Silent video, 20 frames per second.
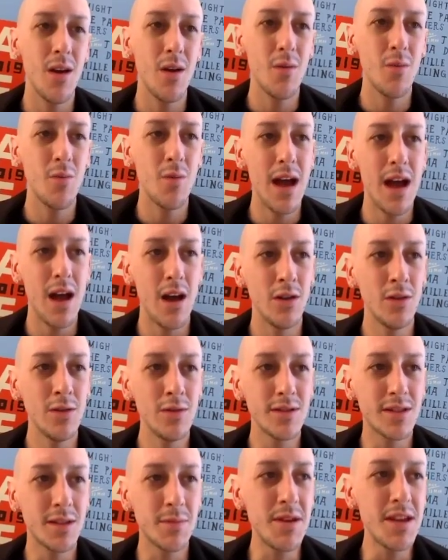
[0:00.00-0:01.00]
well,
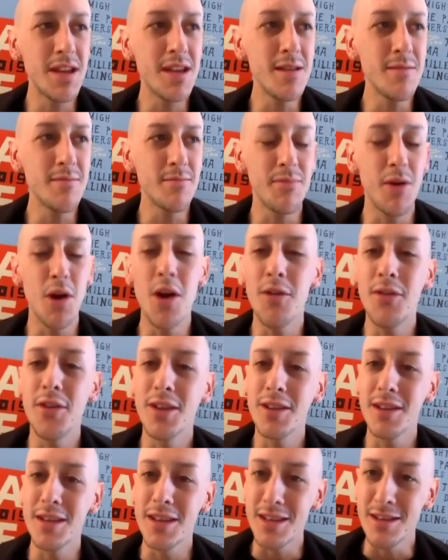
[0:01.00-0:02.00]
to be
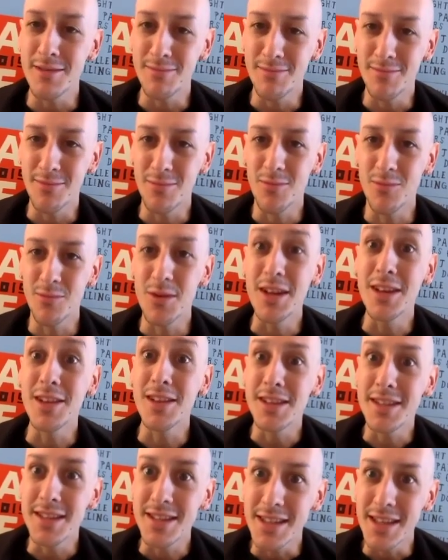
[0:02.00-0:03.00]
perfectly
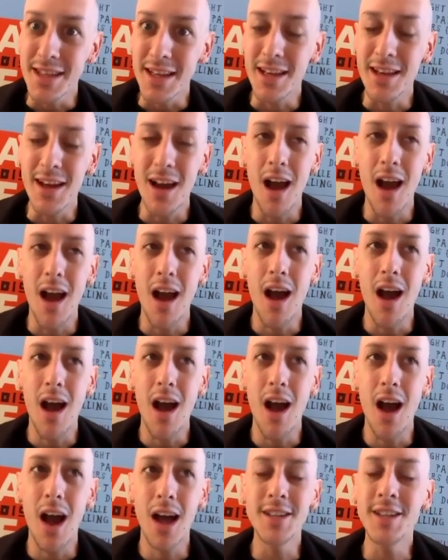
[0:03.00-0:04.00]
realistic,
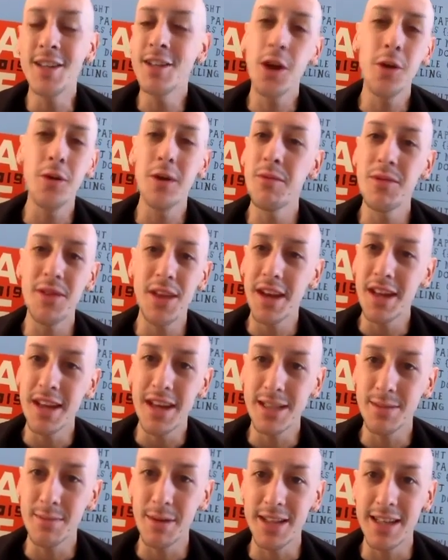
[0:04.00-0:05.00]
I didn't go in with any
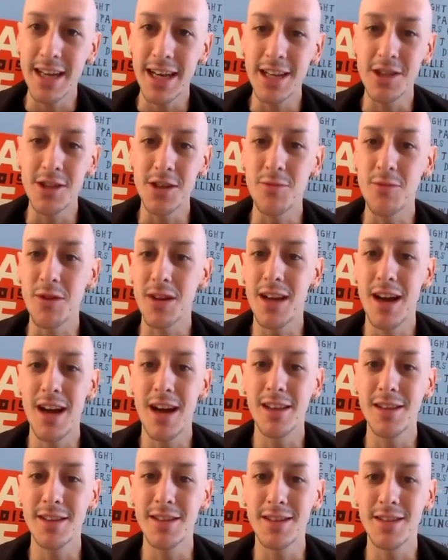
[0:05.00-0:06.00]
expectation,
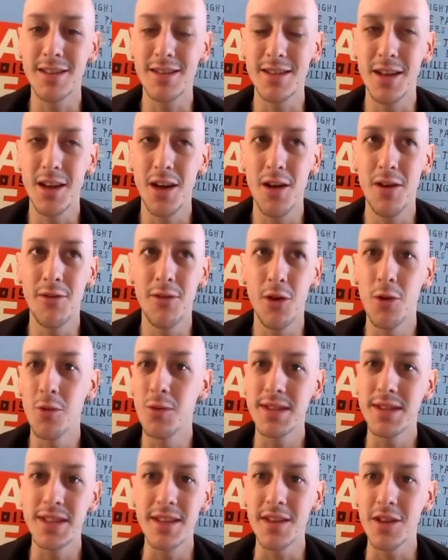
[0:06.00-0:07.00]
regardless of who
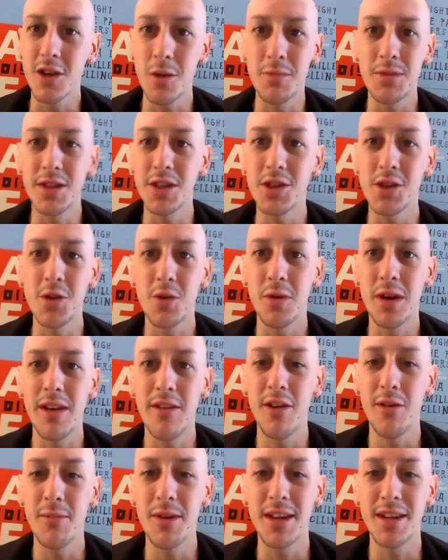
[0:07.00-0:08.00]
was in the competition or
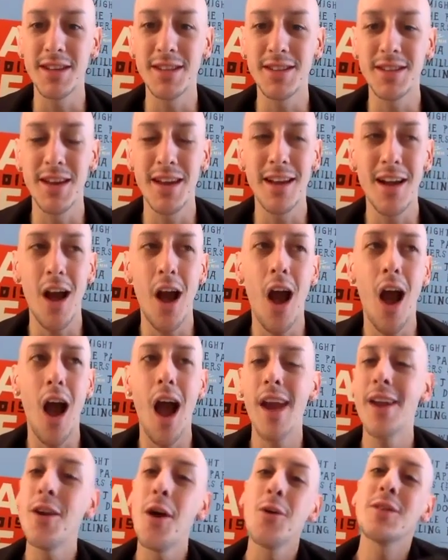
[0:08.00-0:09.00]
whatever, because like
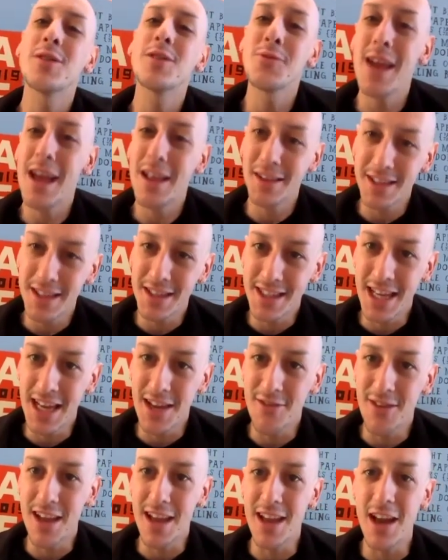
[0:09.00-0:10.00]
I know it's reality
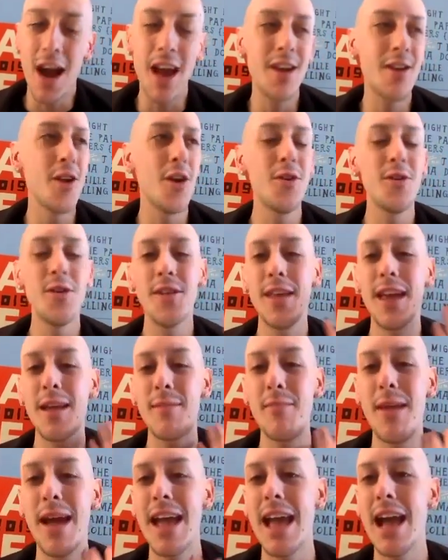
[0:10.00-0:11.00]
TV. I know that they
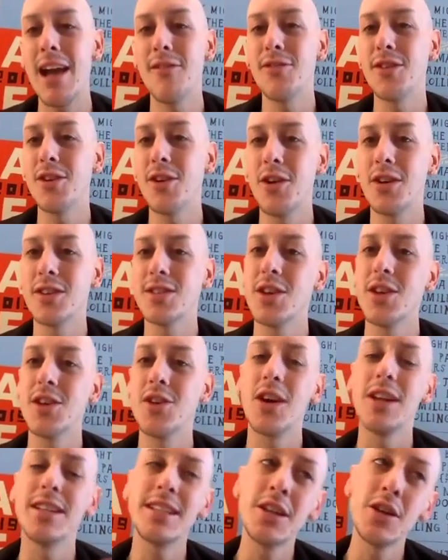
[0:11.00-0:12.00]
may have, a certain
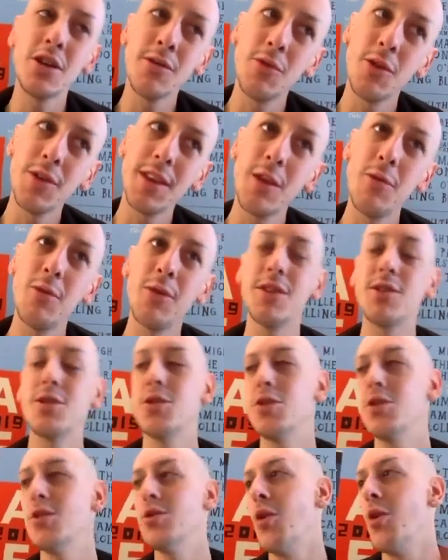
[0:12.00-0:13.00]
idea of what they want to
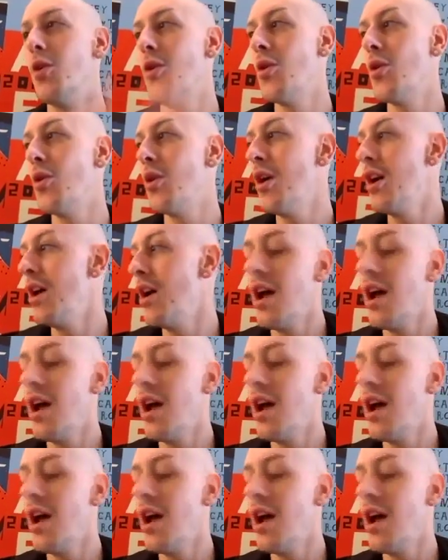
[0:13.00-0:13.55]
do, or